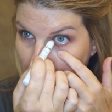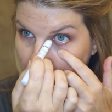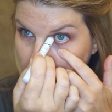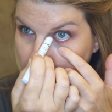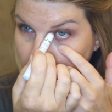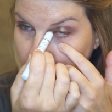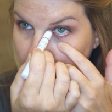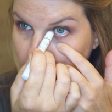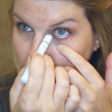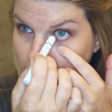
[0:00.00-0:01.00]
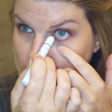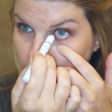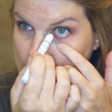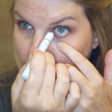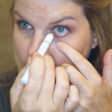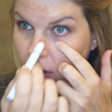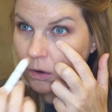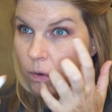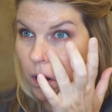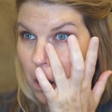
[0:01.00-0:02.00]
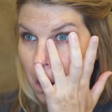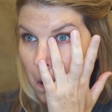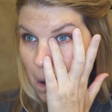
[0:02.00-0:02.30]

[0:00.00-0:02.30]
just a little in my inner corner.